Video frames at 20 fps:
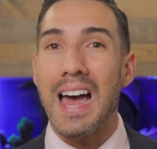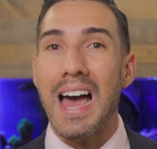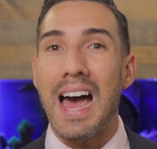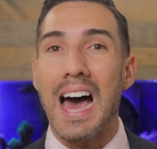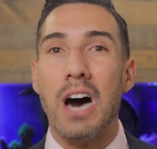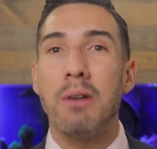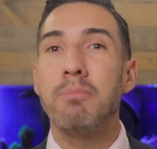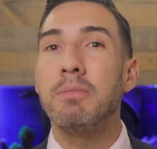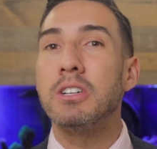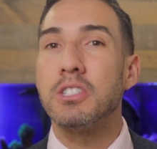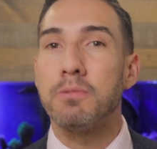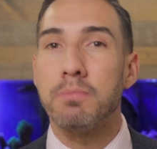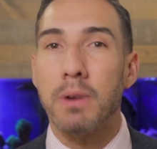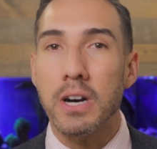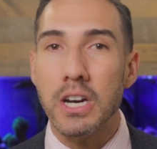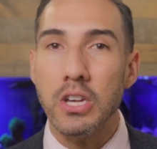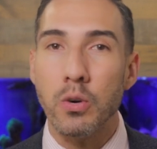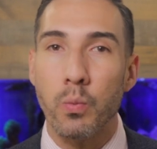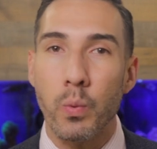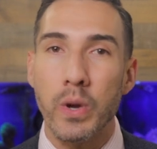how much
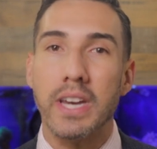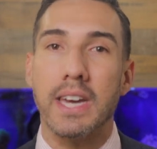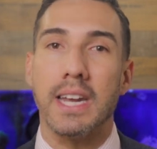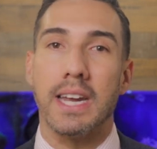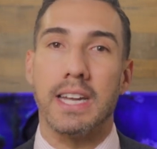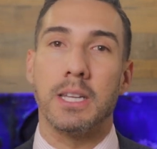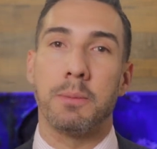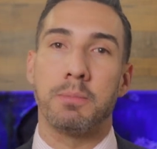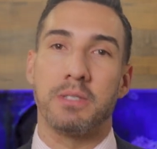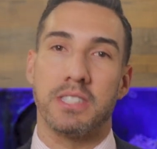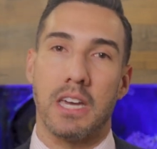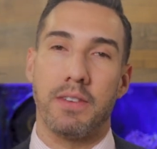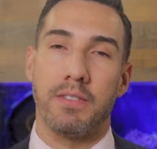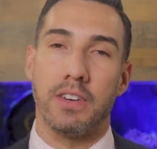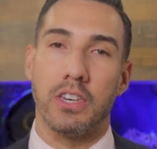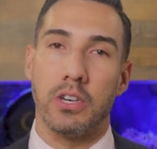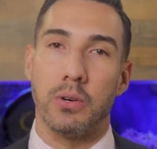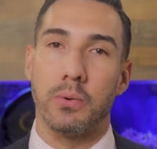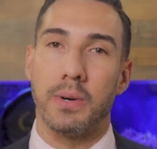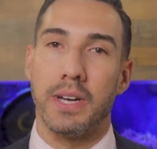money we can end up
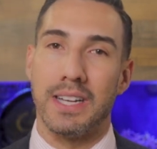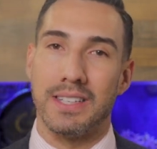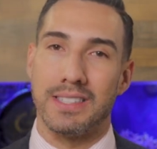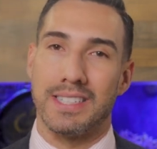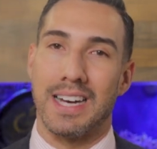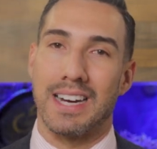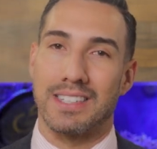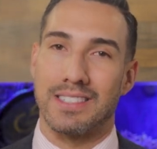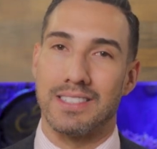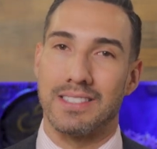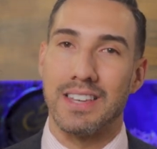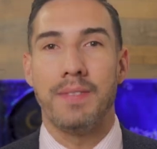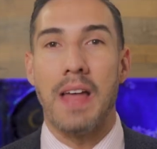saving you in taxes.